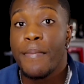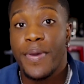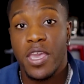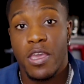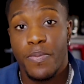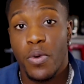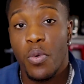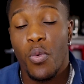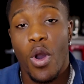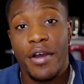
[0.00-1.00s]

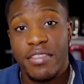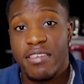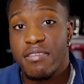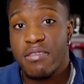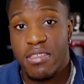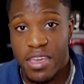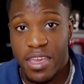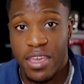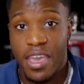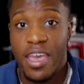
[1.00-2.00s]
People want to
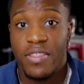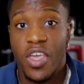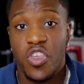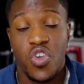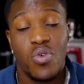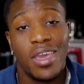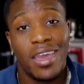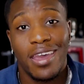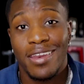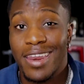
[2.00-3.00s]
see that you
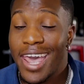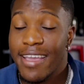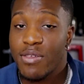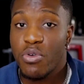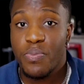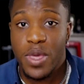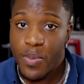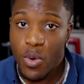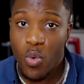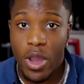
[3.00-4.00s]
can connect with
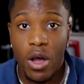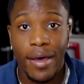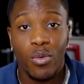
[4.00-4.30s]
people well.